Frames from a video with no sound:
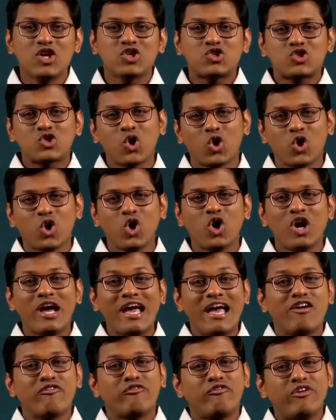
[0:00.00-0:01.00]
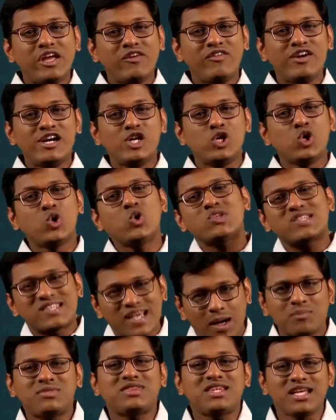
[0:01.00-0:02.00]
So, we will do
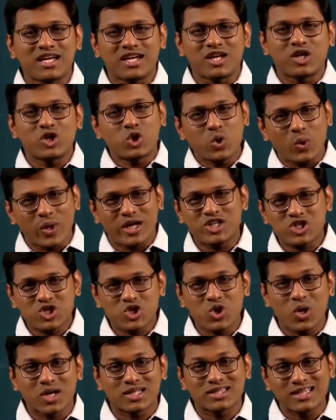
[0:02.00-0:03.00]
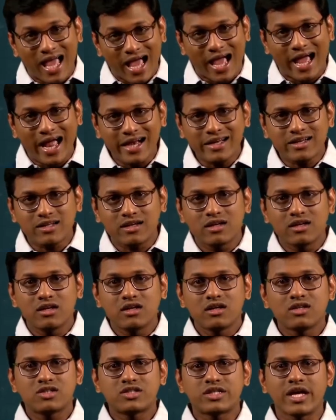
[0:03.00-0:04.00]
something to ensure that
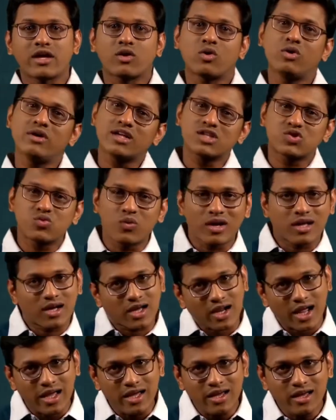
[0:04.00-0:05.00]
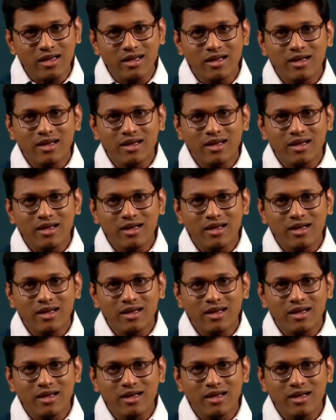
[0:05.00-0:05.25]
shareholders will cry,